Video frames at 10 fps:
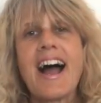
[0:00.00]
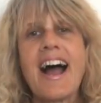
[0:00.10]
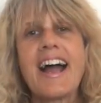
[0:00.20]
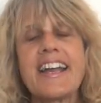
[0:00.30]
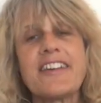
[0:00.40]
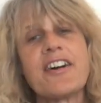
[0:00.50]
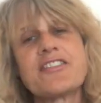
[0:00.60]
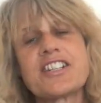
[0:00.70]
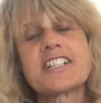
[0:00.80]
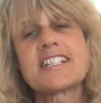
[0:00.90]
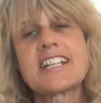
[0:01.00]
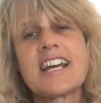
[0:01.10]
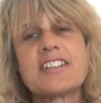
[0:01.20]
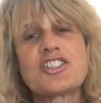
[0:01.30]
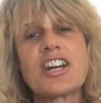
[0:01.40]
Hi, I've just
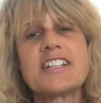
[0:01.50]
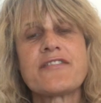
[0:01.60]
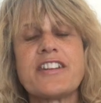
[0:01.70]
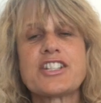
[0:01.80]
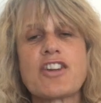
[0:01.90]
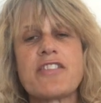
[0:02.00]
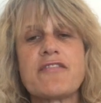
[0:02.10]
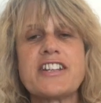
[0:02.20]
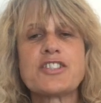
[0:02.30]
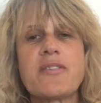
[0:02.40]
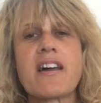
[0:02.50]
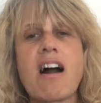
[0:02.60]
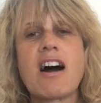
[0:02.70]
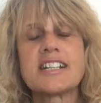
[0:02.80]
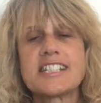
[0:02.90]
tried to finish off the video in the
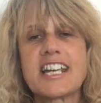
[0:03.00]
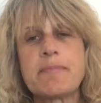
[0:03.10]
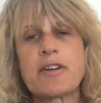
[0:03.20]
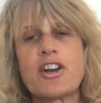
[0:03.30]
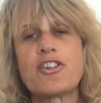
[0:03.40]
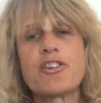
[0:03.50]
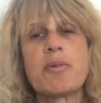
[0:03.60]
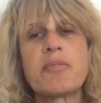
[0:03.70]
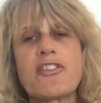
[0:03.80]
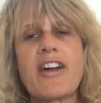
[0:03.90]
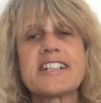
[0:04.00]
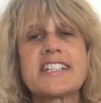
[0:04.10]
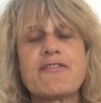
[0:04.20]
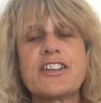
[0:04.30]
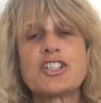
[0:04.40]
garden to keep it congruent with the rest
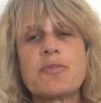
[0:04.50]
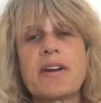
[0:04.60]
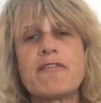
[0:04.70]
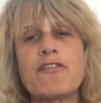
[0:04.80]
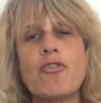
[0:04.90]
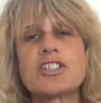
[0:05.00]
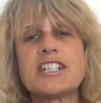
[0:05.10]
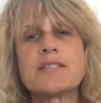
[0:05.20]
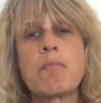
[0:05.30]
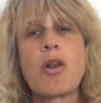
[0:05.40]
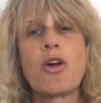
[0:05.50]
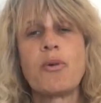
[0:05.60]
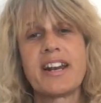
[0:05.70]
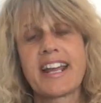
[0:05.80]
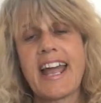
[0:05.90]
of the video, but unfortunately it's
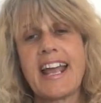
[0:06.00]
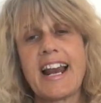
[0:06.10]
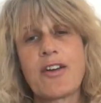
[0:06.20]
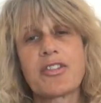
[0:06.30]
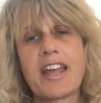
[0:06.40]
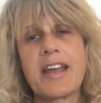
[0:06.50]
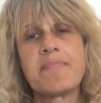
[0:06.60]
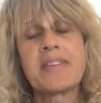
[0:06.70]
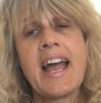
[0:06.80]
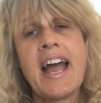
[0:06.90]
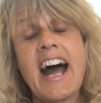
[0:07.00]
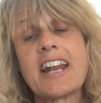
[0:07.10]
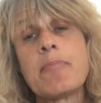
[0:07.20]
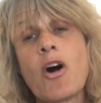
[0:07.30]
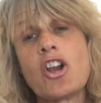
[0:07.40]
blowing a gale out there. And
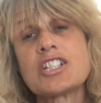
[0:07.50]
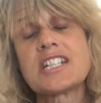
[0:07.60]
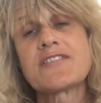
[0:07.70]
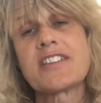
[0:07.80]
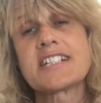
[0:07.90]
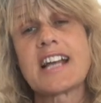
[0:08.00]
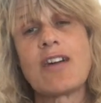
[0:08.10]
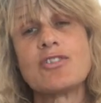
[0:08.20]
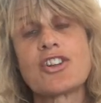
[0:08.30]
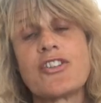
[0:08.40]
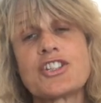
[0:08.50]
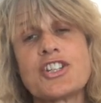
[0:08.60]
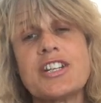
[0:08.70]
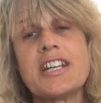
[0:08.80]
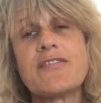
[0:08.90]
apologies for the sound on the
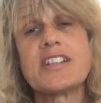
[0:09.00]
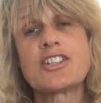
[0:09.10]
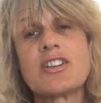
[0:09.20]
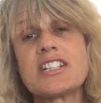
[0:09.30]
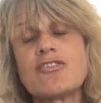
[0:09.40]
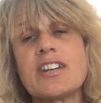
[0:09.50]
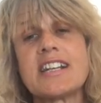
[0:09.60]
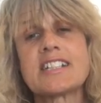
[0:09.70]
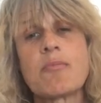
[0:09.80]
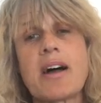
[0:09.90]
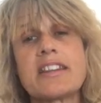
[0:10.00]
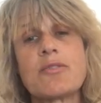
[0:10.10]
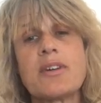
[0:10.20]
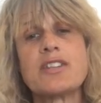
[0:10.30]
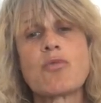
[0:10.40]
journey video. I didn't realise how bad the
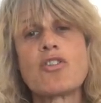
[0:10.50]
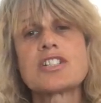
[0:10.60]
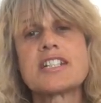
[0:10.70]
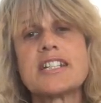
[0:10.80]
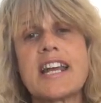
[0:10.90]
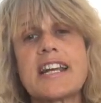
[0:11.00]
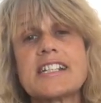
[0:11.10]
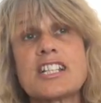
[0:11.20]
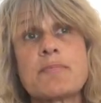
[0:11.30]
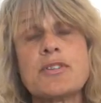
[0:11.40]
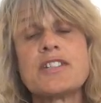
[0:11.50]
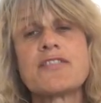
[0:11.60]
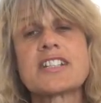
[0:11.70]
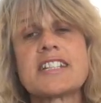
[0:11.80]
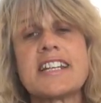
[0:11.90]
wind was today, because it's a
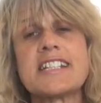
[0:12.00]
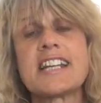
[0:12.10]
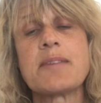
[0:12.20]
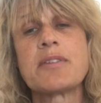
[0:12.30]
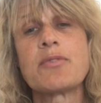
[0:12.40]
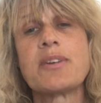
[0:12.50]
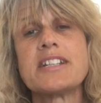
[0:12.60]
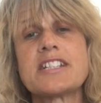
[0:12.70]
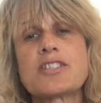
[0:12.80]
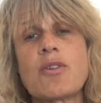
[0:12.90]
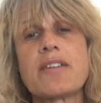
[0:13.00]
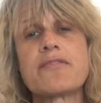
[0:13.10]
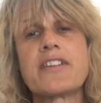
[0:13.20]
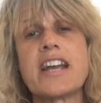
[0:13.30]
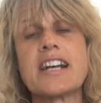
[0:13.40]
beautiful sunny day, but the wind is quite
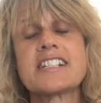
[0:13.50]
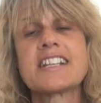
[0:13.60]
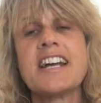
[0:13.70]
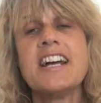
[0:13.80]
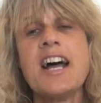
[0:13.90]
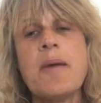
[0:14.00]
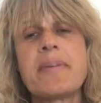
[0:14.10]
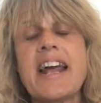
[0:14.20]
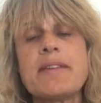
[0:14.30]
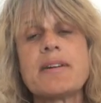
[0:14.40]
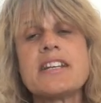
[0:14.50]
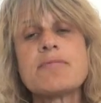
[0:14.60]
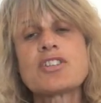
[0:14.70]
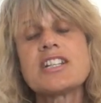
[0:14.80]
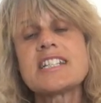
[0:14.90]
fierce. But anyway, it
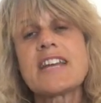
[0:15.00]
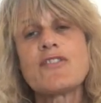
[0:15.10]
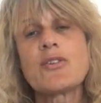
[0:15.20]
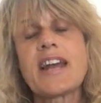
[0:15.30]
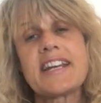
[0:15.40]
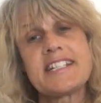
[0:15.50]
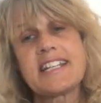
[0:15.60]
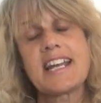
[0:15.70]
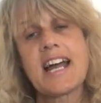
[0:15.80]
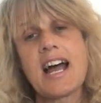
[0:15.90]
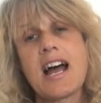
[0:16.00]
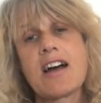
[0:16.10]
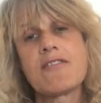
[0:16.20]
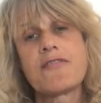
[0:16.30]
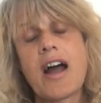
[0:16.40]
was only to give you an idea
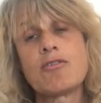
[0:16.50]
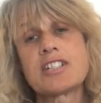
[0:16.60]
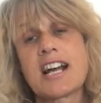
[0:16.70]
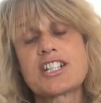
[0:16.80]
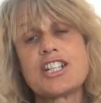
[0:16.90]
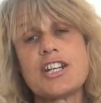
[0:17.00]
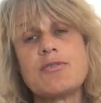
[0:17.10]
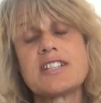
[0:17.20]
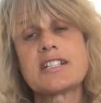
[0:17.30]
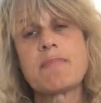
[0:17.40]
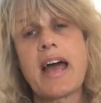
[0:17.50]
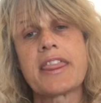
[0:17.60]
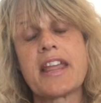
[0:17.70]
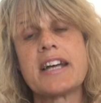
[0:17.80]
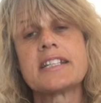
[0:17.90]
of how to actually use this
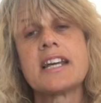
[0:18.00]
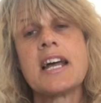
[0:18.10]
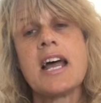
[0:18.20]
method.